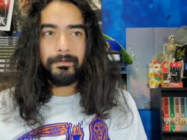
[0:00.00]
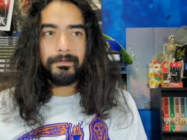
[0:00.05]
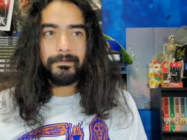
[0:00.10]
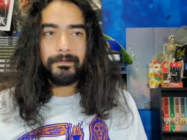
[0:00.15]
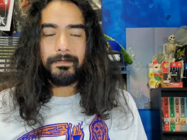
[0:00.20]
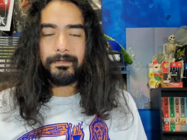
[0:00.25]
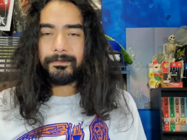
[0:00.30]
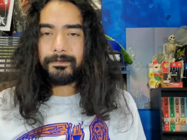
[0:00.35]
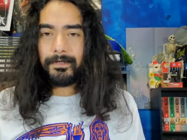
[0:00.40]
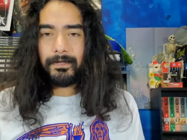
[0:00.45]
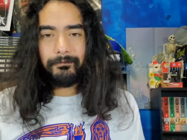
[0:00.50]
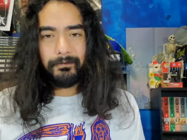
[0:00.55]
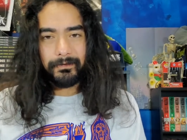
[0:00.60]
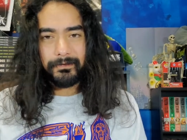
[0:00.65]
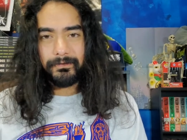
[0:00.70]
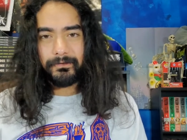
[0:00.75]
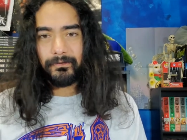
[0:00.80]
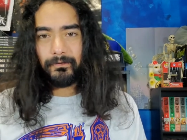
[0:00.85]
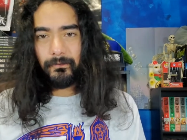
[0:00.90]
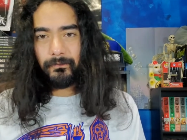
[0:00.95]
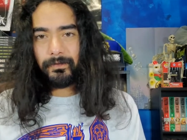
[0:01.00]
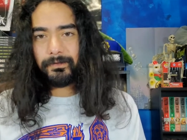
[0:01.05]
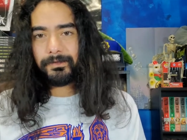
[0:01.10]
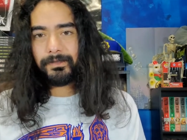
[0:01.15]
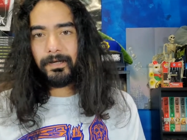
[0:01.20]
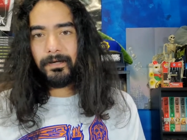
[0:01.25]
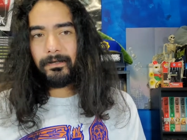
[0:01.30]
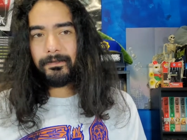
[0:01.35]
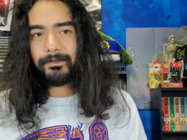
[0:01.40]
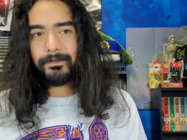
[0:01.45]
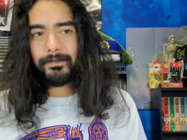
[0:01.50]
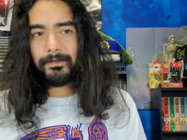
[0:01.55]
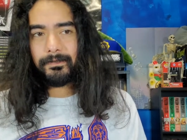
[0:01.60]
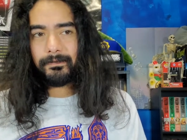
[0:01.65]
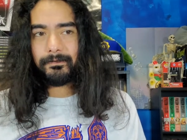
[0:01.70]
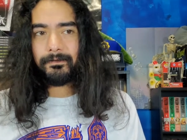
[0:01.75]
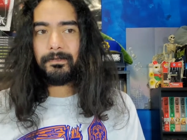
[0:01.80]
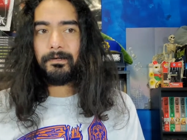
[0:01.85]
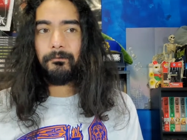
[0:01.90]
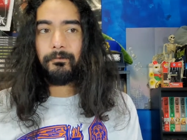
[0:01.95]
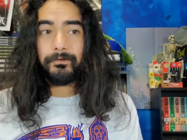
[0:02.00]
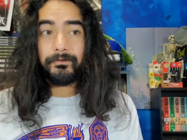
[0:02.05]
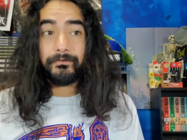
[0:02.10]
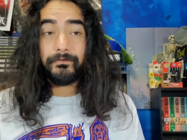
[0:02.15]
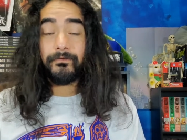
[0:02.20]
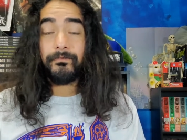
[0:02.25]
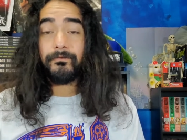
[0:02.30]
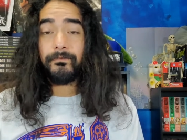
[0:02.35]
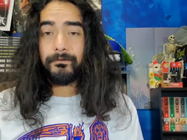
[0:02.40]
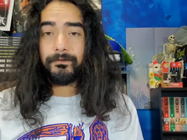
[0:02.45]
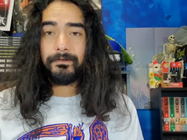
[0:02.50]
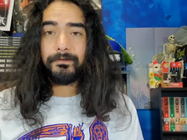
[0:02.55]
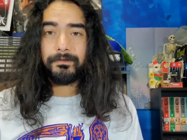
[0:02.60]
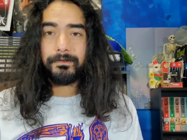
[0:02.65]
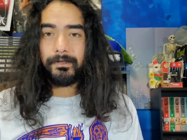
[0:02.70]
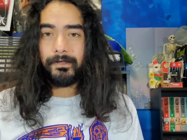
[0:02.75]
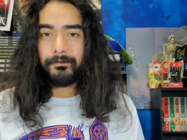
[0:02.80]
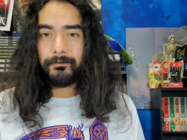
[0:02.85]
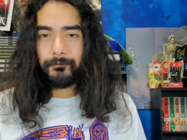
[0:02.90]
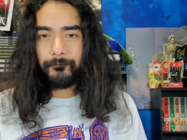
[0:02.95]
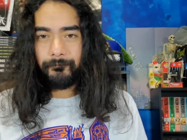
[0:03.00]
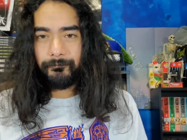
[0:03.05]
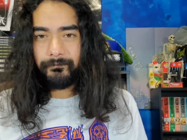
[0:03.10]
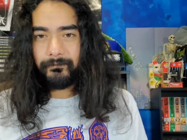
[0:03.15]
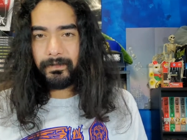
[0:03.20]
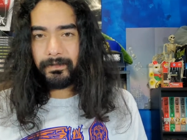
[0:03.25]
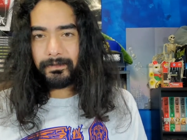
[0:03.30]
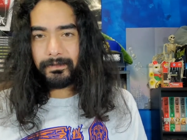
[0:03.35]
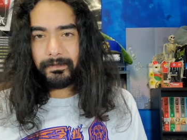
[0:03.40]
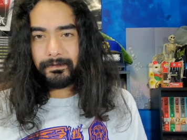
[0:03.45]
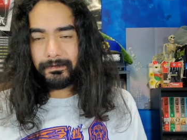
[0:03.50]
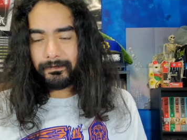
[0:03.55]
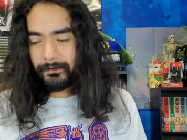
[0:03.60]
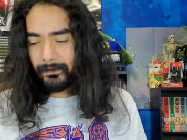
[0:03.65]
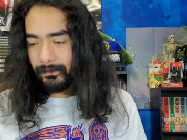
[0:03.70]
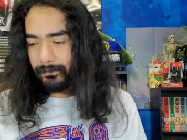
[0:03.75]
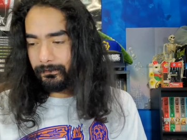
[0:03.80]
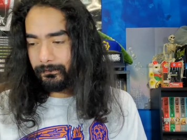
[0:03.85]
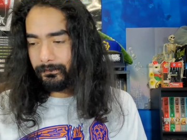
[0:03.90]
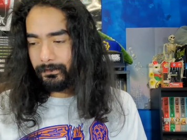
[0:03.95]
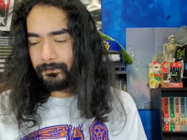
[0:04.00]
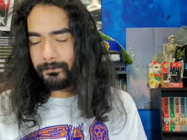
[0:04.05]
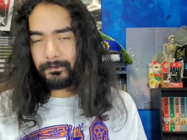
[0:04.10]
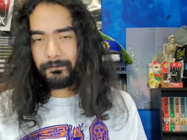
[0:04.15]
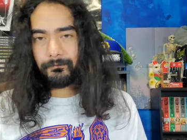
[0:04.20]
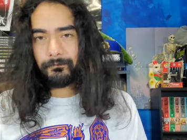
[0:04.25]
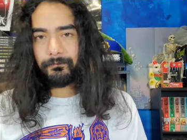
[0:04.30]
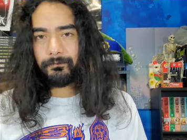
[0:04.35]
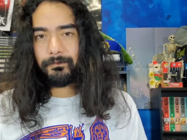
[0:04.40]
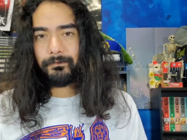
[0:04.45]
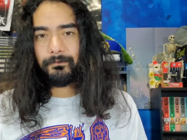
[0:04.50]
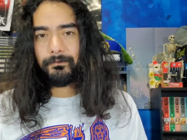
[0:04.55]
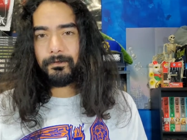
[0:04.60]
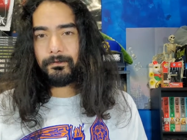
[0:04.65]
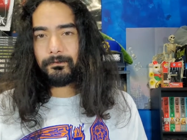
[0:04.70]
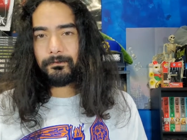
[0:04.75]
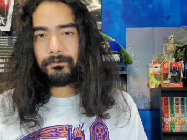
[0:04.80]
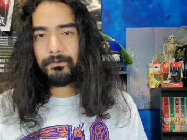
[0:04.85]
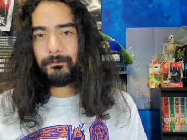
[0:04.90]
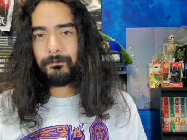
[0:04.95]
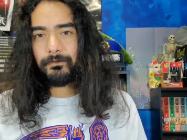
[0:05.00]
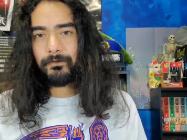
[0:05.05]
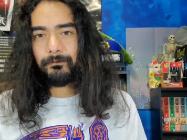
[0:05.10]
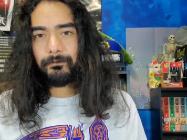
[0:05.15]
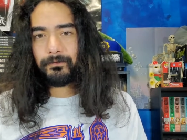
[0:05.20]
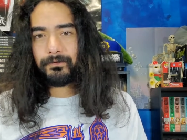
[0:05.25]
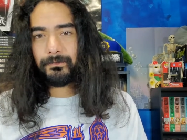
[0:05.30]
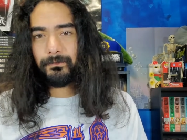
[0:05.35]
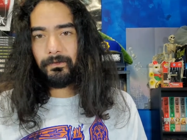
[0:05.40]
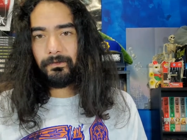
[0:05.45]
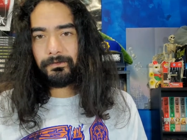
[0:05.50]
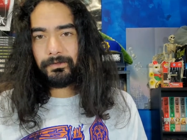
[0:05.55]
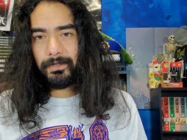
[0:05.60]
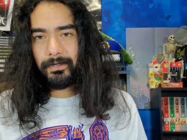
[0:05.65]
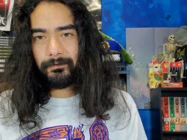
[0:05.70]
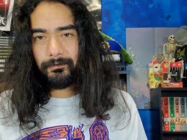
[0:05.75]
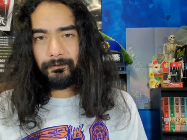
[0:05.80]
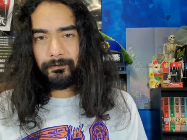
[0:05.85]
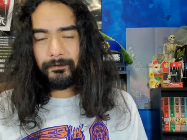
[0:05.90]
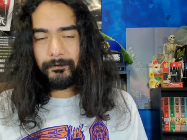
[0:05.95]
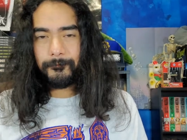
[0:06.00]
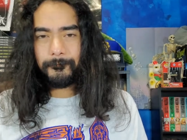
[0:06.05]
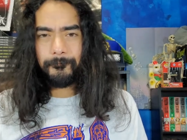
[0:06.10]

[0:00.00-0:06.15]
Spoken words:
to that, because I have so much content that I want to do for this channel. It's a super duper small channel, and